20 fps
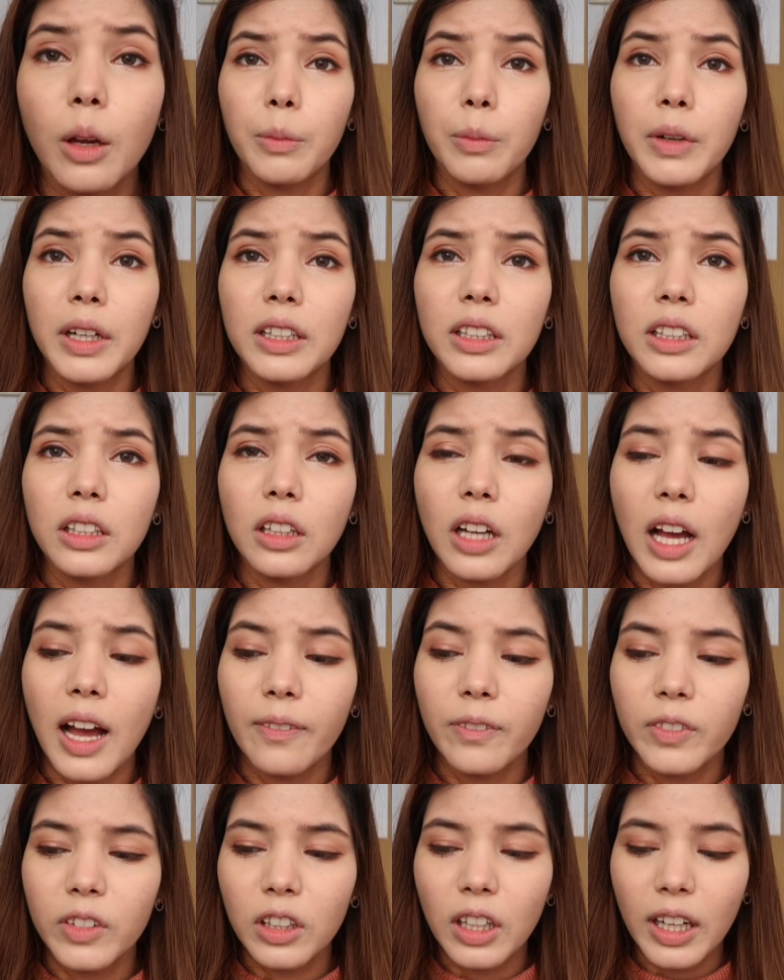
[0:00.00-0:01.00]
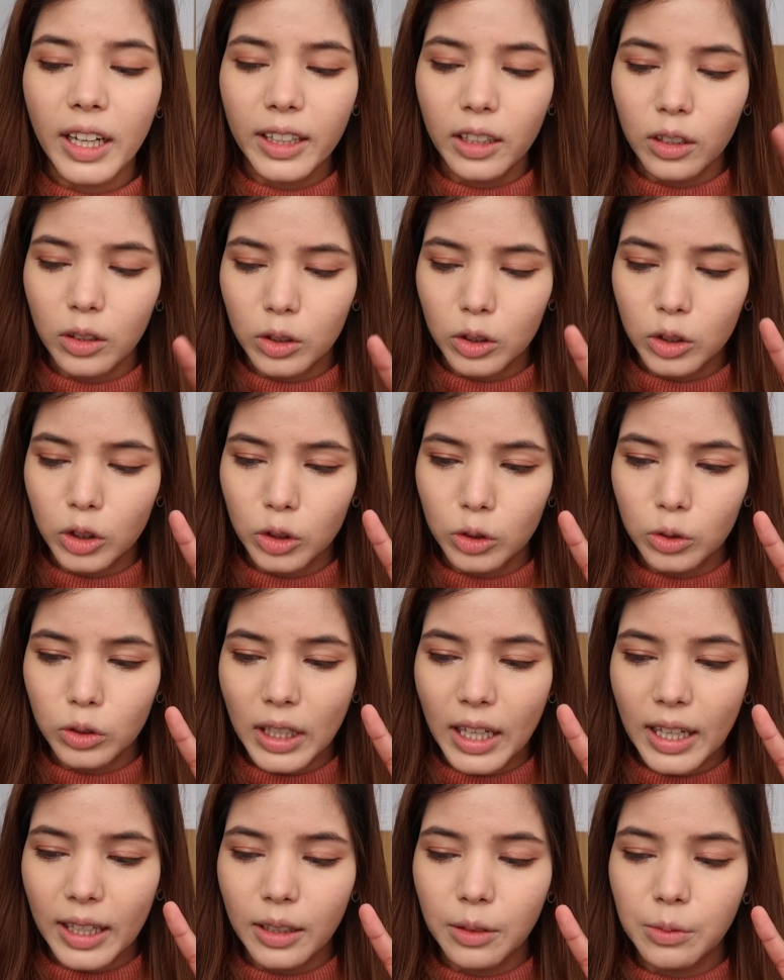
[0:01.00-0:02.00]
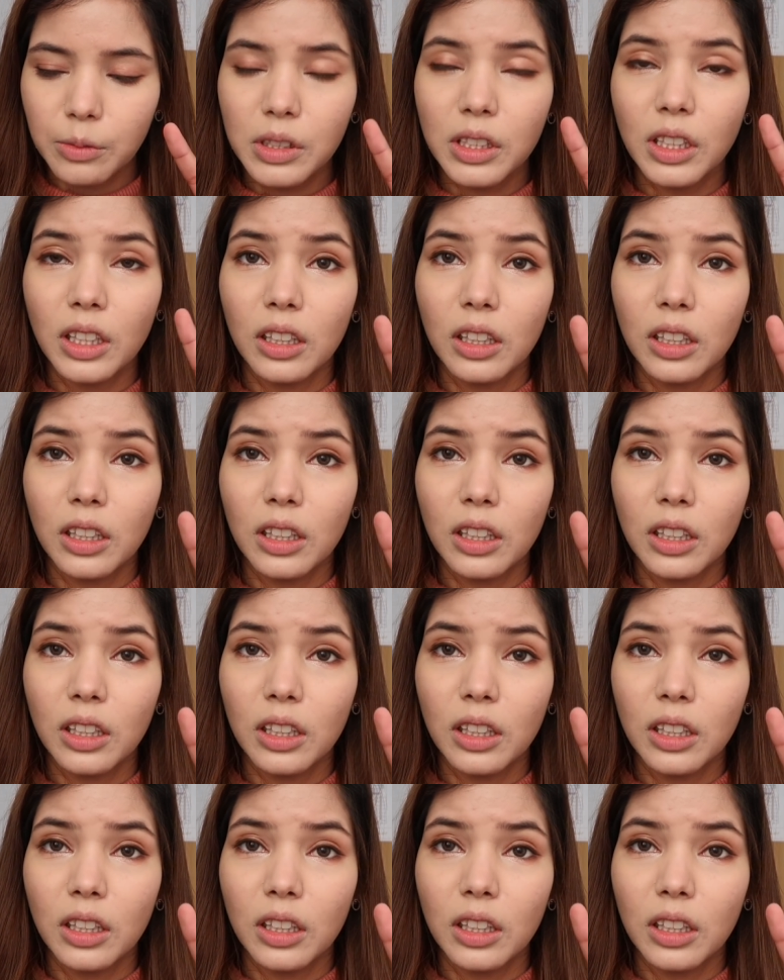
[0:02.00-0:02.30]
But after like 2 times,